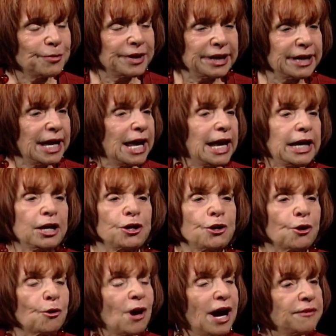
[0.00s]
But, you
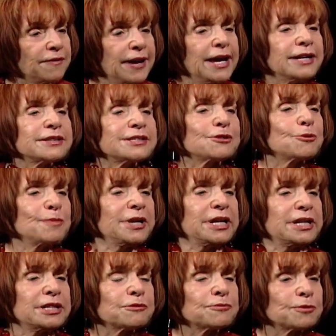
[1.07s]
know, I've had so
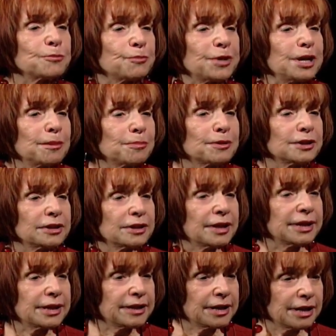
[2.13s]
many different people
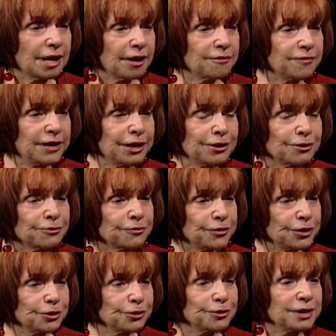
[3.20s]
that I've
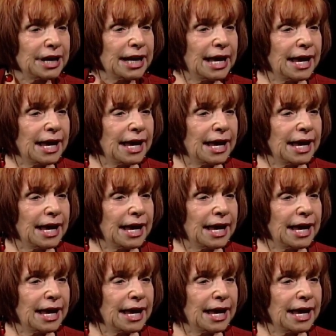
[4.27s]
interviewed,